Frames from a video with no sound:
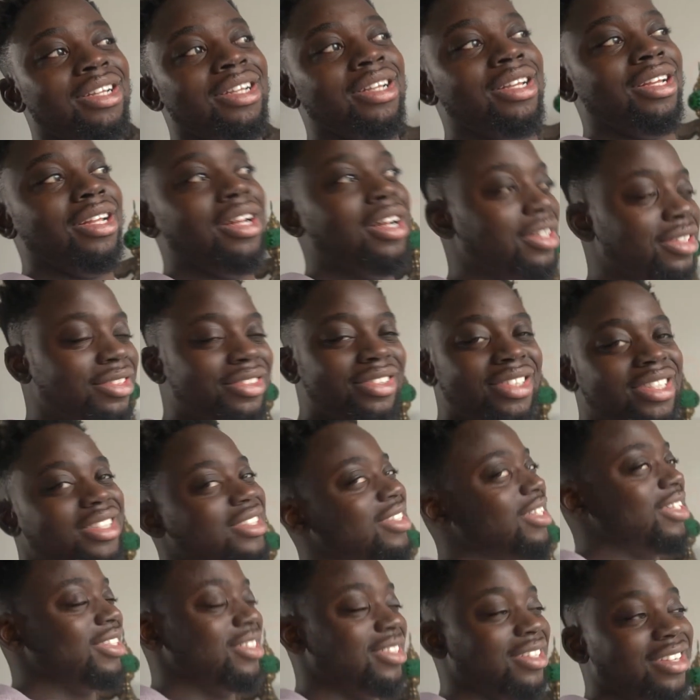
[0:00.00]
You know,
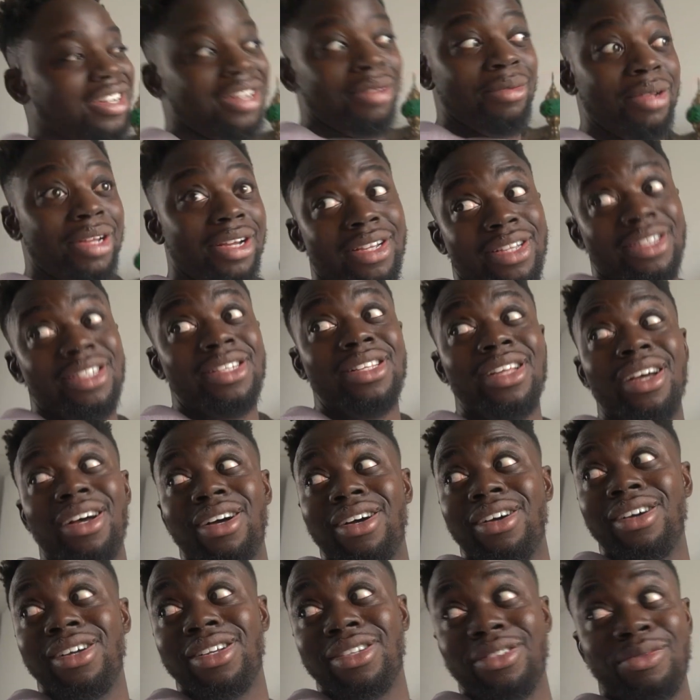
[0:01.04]
it's not gonna be that
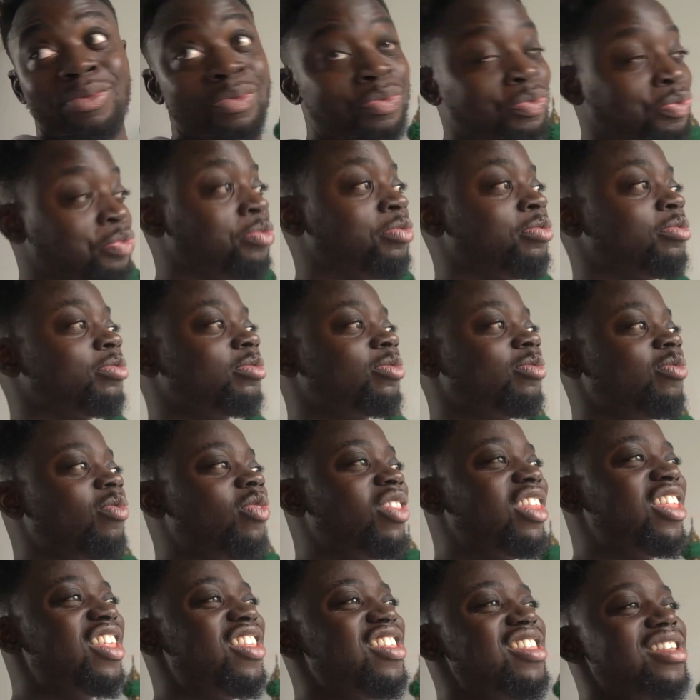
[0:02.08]
hard.
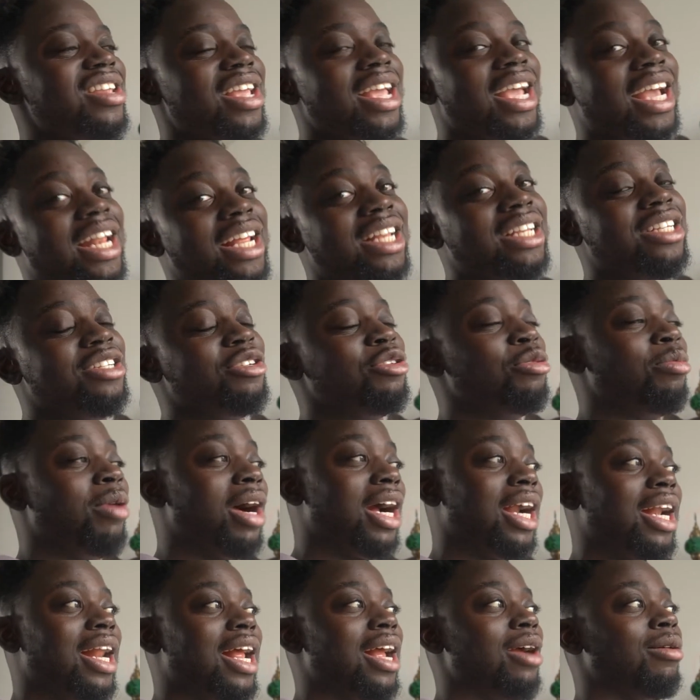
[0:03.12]
And I need to do my
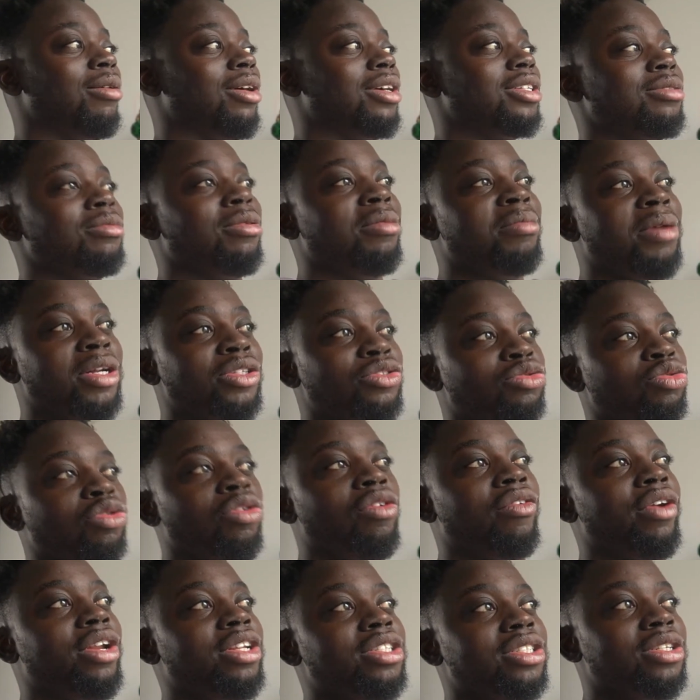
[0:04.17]
client work as well, my
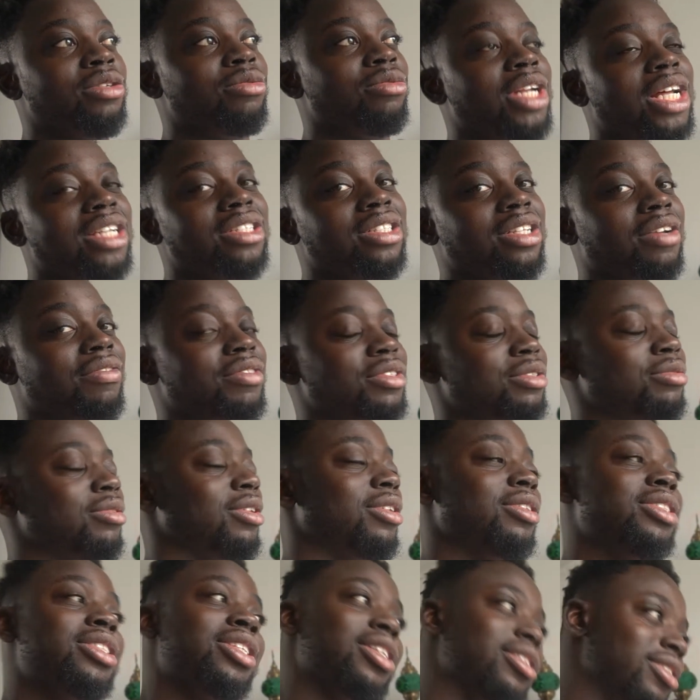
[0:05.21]
drawings and all that stuff as
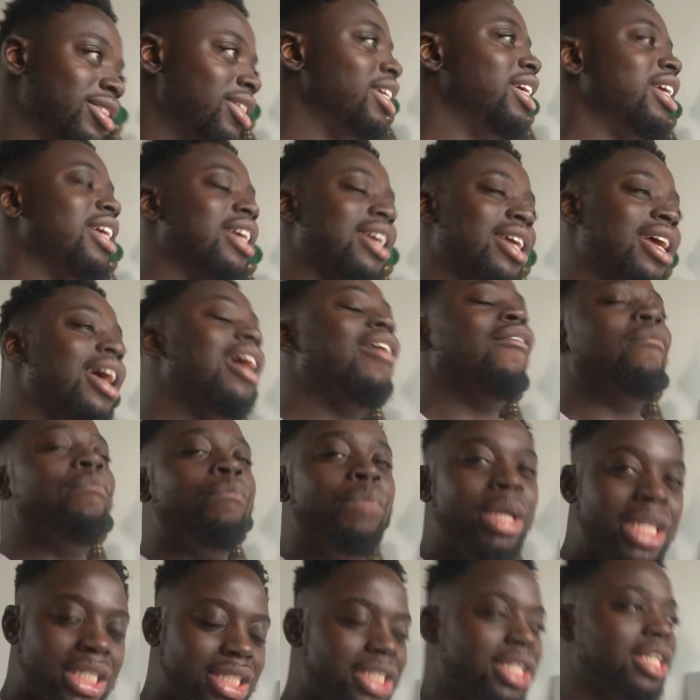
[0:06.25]
well. So
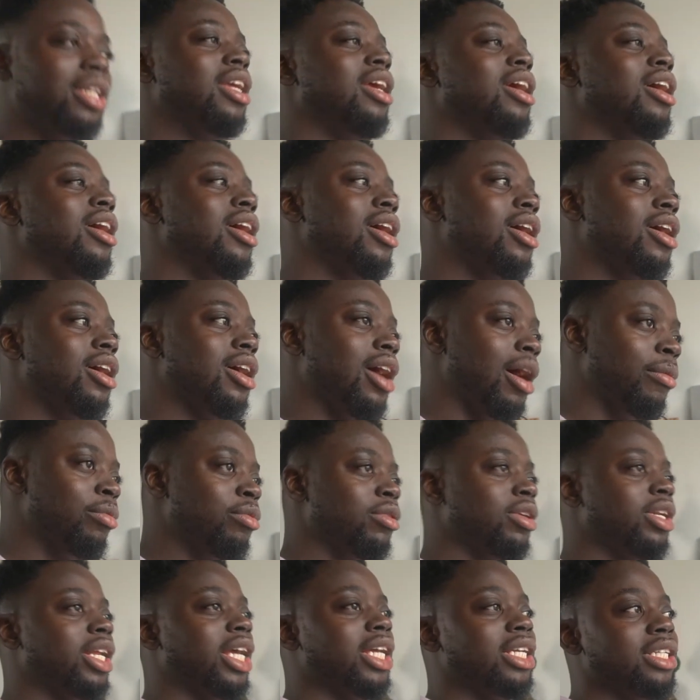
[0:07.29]
busy
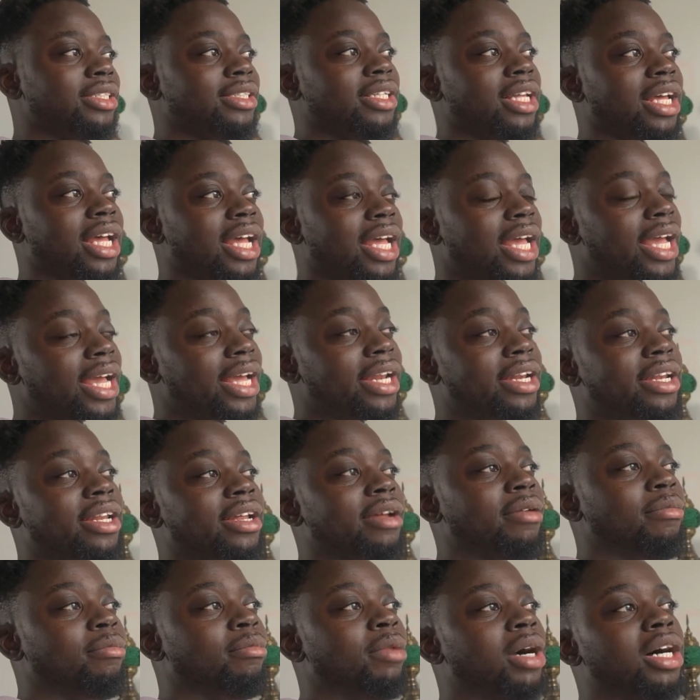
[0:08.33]
couple of days ahead,
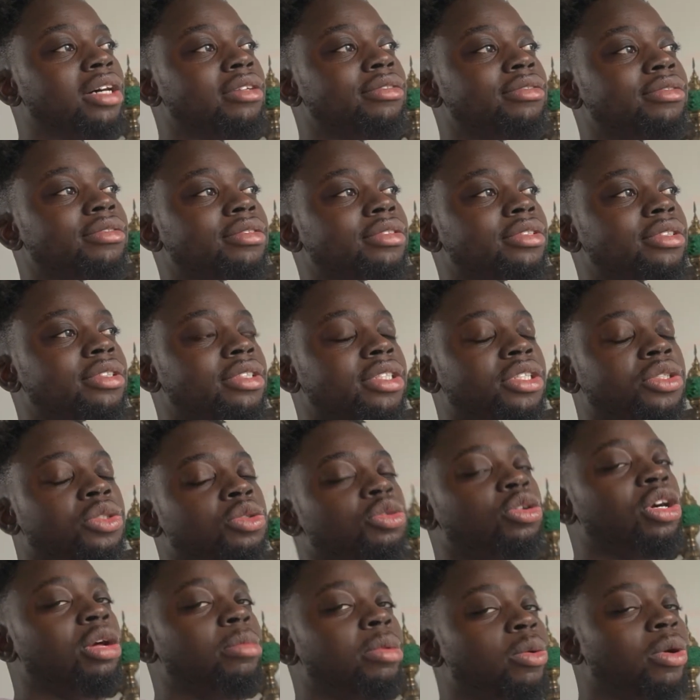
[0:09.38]
but it's
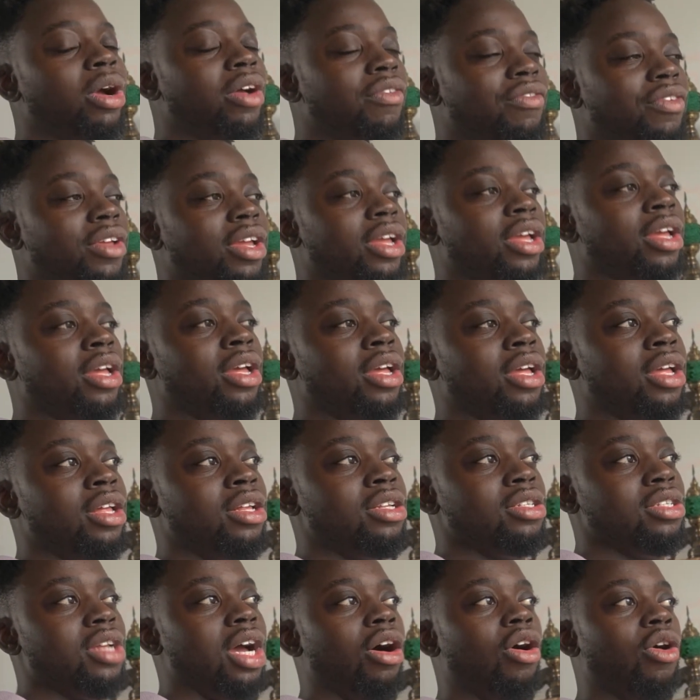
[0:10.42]
all gonna be worth it.
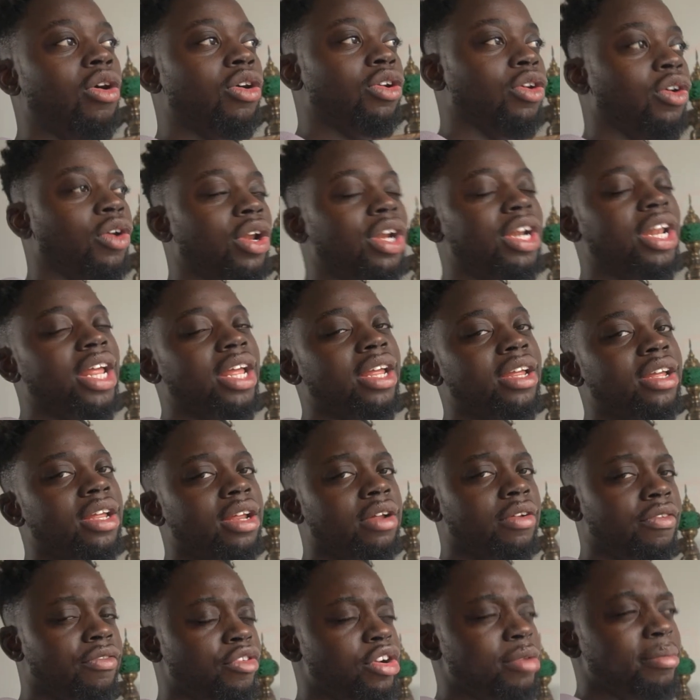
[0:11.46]
So I can go on holiday
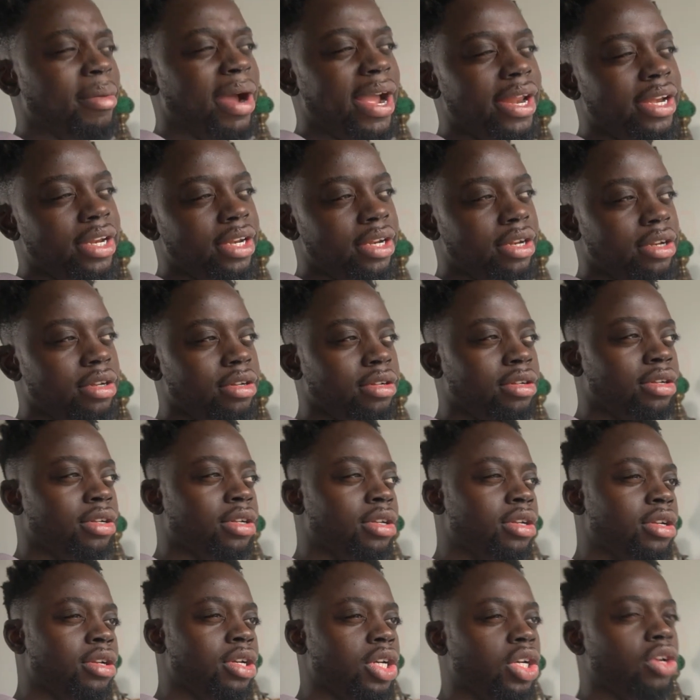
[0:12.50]
free-minded,
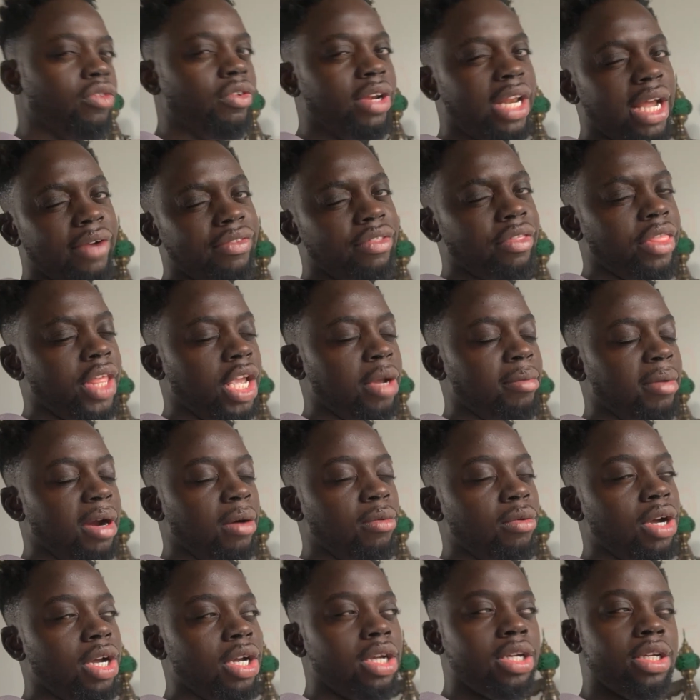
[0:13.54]
not really have to think
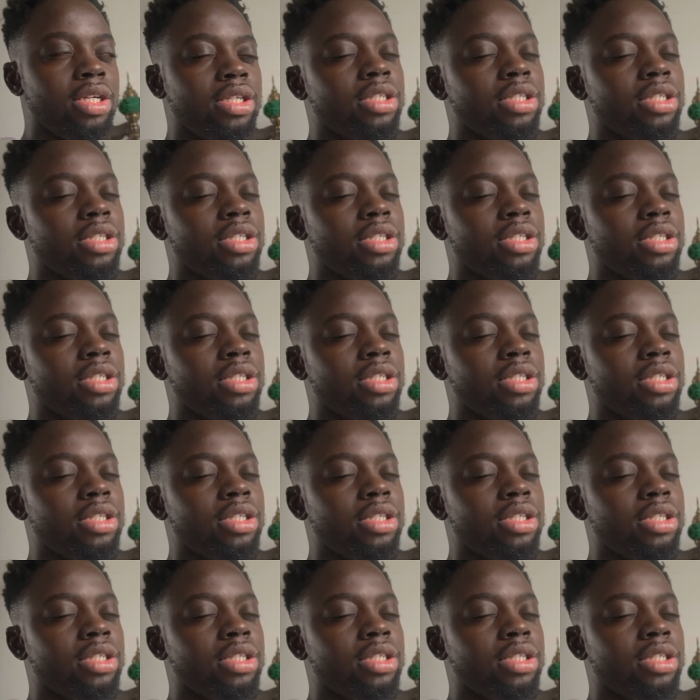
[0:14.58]
about work.